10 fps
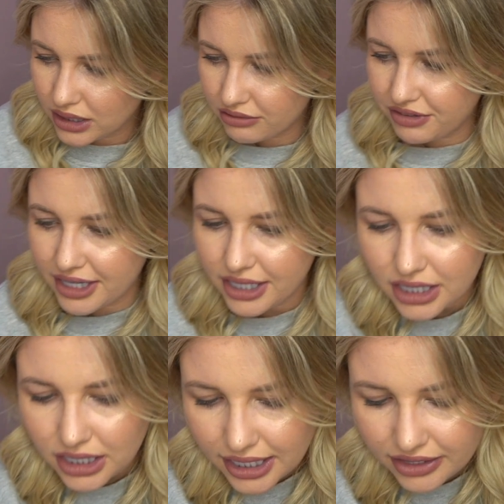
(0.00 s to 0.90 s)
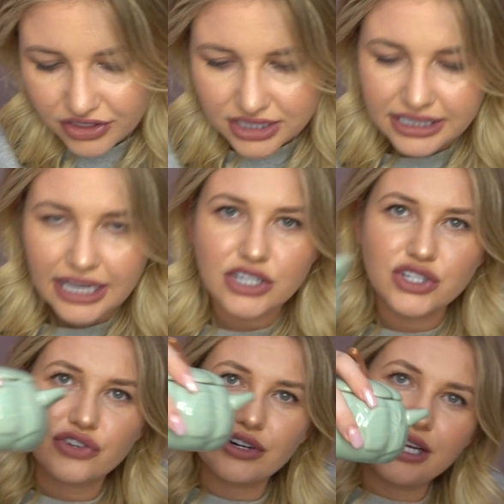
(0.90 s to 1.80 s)
loving like the
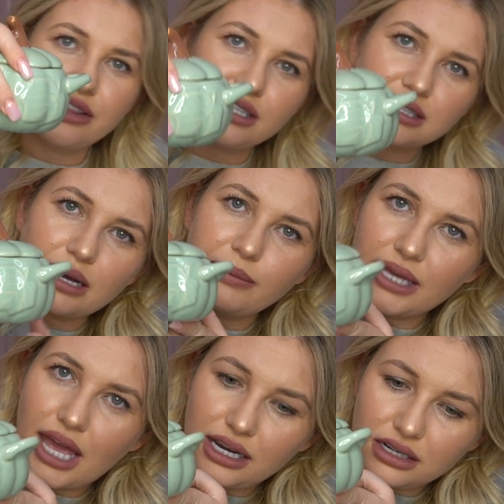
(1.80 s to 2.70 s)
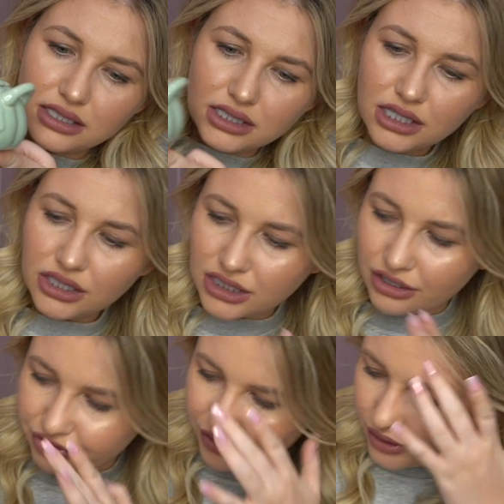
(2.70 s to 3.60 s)
sage green that's coming in. So
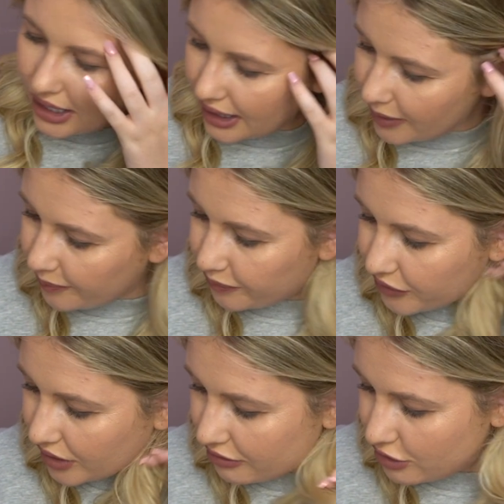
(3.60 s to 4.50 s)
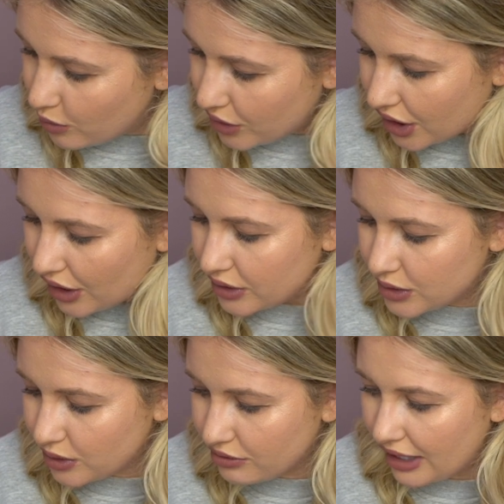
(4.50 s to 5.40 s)
I feel like if you want to go
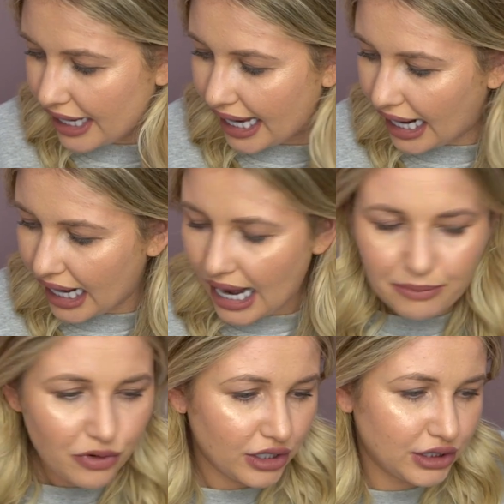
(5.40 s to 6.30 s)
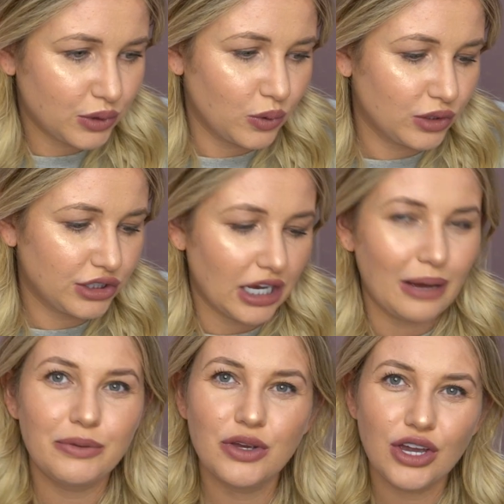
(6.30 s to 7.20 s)
sort of like glamorous
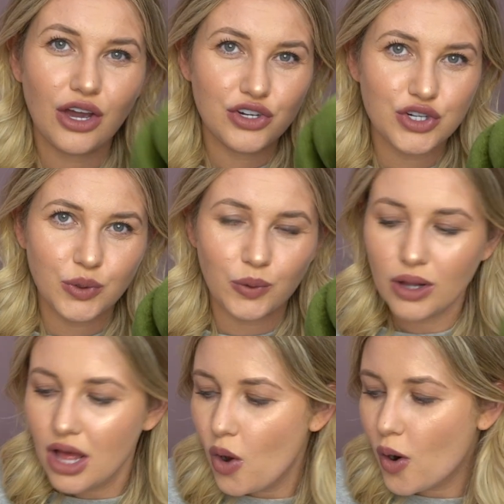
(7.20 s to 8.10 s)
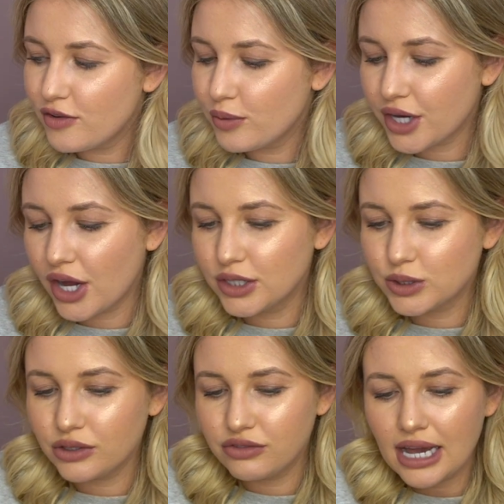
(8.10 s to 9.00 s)
autumn, you can go jewel. Or if you want to go
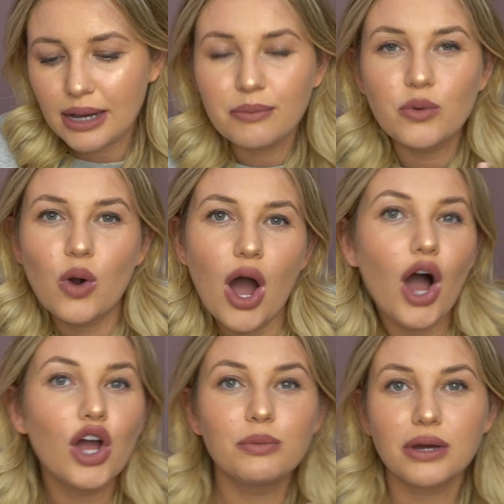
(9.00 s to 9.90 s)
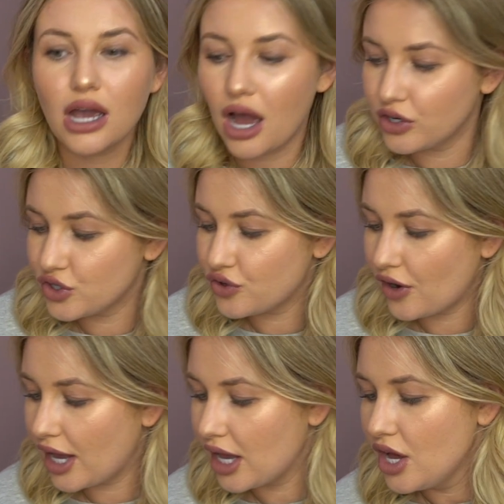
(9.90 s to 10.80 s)
sort of like more home and
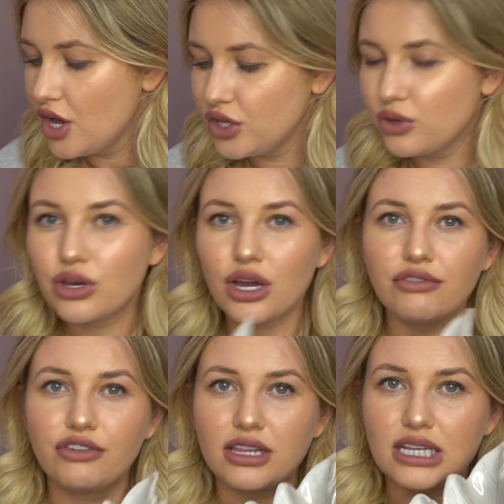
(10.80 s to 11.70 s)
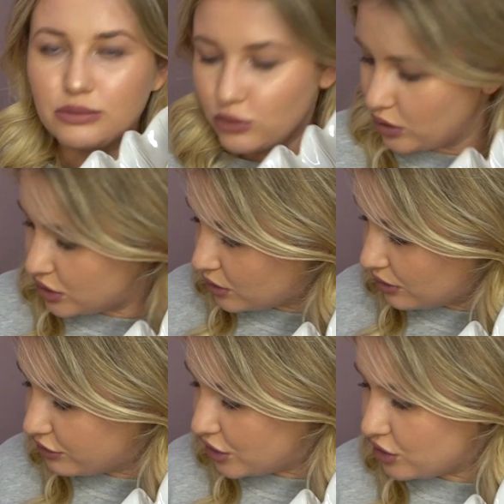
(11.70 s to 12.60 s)
country, you can go for like these more sort
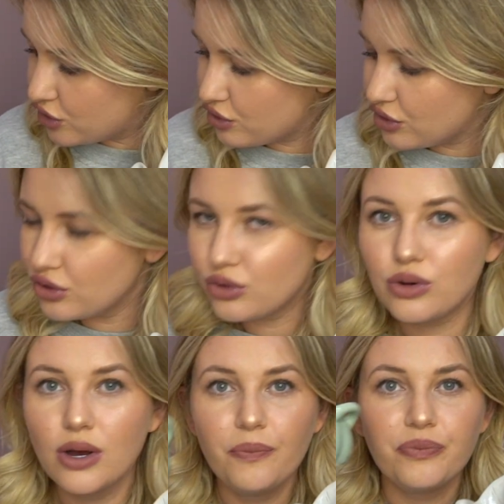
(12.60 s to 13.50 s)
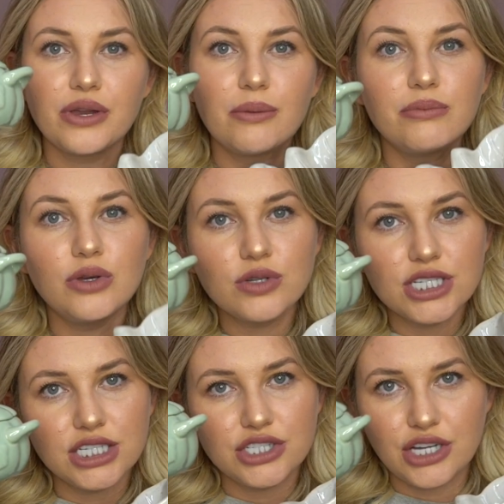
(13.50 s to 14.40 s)
of neutral, muted